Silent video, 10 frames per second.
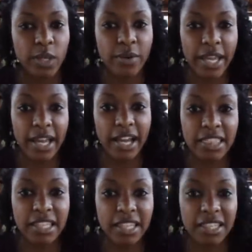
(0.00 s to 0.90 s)
okay, I
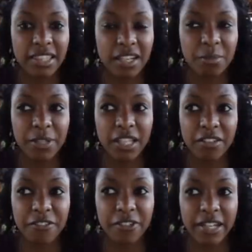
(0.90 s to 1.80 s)
think that'll be it
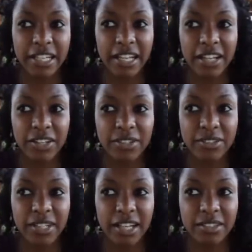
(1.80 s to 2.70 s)
for right
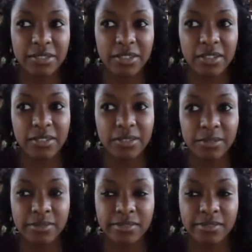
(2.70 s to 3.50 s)
now. I don't know.